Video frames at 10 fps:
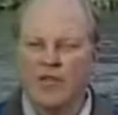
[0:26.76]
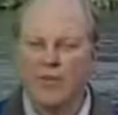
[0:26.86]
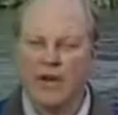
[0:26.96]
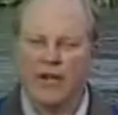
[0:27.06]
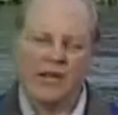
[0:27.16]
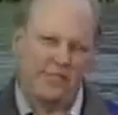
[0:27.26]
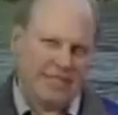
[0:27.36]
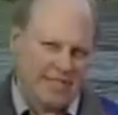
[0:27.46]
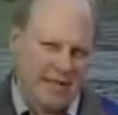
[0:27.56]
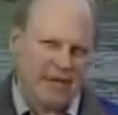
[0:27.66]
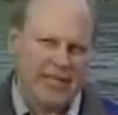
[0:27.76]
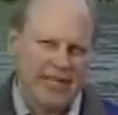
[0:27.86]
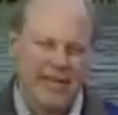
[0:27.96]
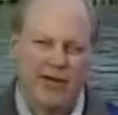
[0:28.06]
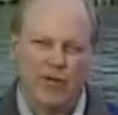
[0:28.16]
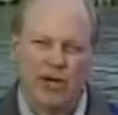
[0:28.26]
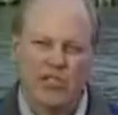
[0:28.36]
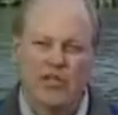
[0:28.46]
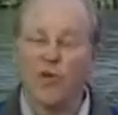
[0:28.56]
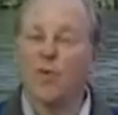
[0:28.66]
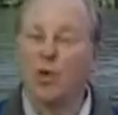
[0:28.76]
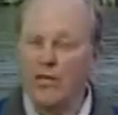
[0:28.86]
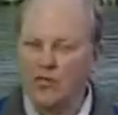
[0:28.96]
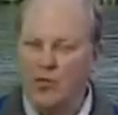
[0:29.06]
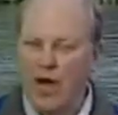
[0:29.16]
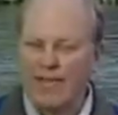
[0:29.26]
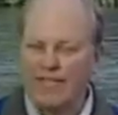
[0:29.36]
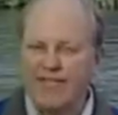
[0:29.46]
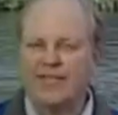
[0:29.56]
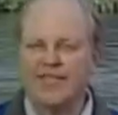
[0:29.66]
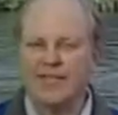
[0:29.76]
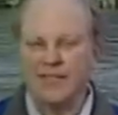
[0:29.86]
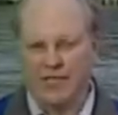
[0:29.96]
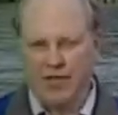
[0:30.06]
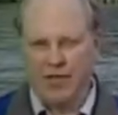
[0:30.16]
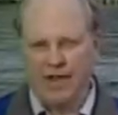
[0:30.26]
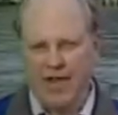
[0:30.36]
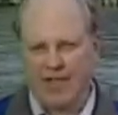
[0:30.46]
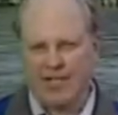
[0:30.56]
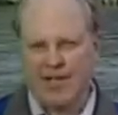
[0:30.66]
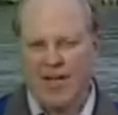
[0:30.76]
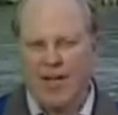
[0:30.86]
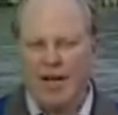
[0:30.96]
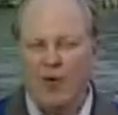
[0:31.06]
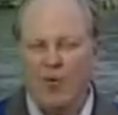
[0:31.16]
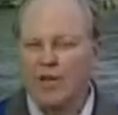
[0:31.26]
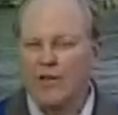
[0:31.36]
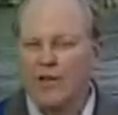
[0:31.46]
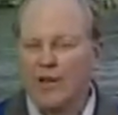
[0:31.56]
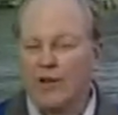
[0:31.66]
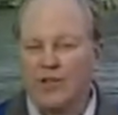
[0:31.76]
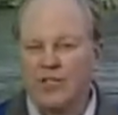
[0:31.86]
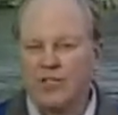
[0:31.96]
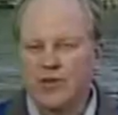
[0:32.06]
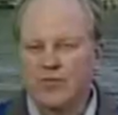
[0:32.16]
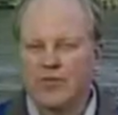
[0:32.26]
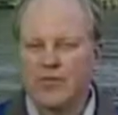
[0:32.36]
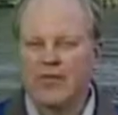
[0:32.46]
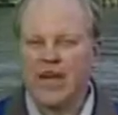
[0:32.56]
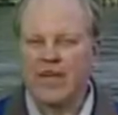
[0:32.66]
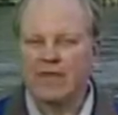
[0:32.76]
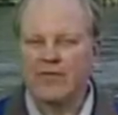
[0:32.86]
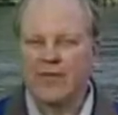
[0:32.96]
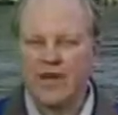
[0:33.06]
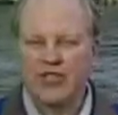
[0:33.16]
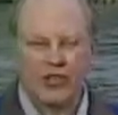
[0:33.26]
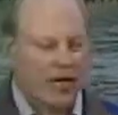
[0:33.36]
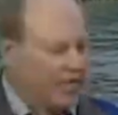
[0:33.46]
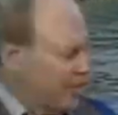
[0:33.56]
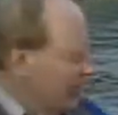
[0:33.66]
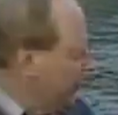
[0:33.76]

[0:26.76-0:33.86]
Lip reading: period, but typically it runs from one dry season until the next. A water year is used to provide information on things